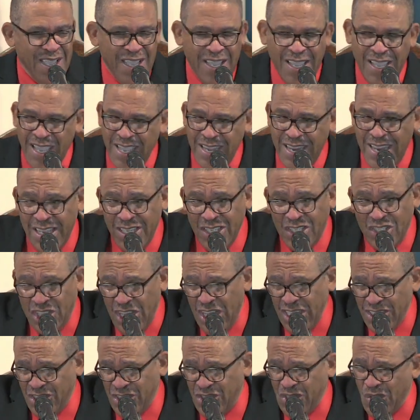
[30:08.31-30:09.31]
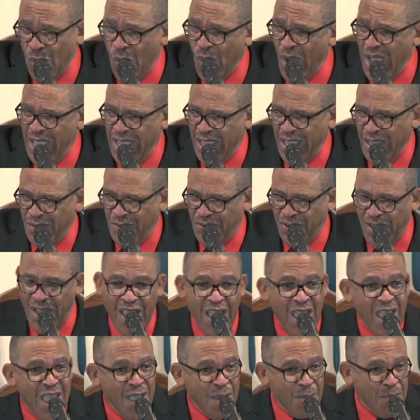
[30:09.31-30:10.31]
He didn't touch the wave,
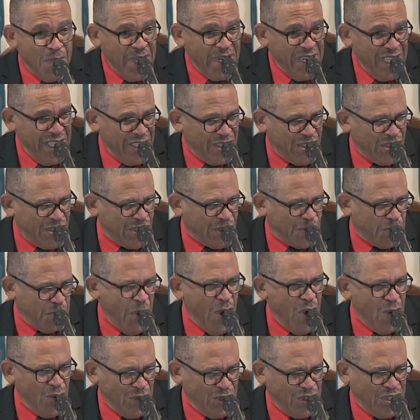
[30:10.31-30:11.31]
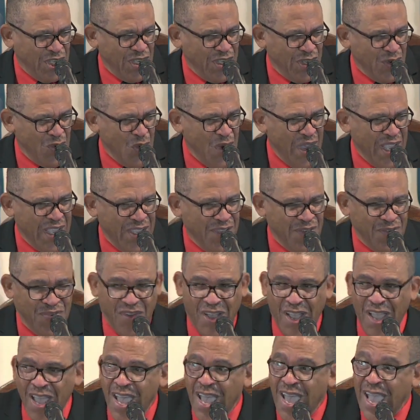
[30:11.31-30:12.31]
but he spoke to the wave
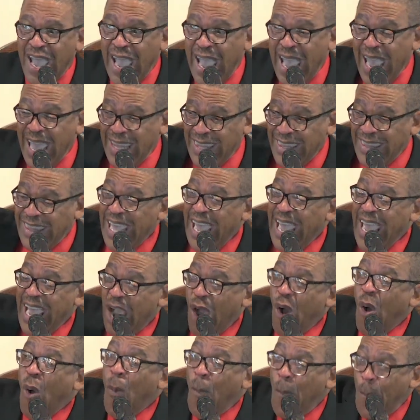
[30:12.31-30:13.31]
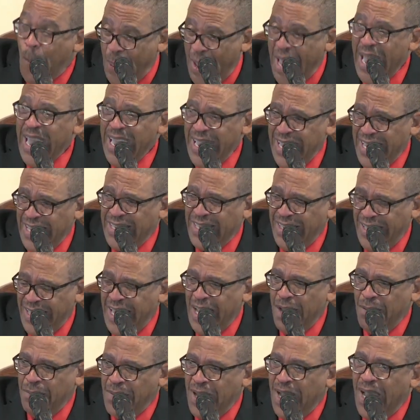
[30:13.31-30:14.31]
and they obeyed
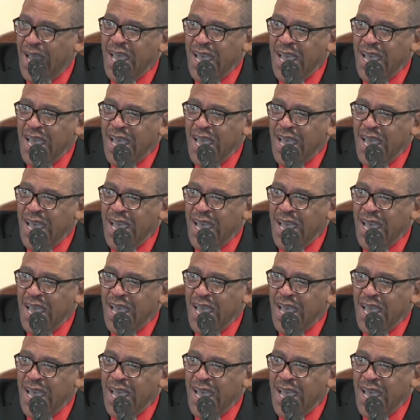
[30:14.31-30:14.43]
him.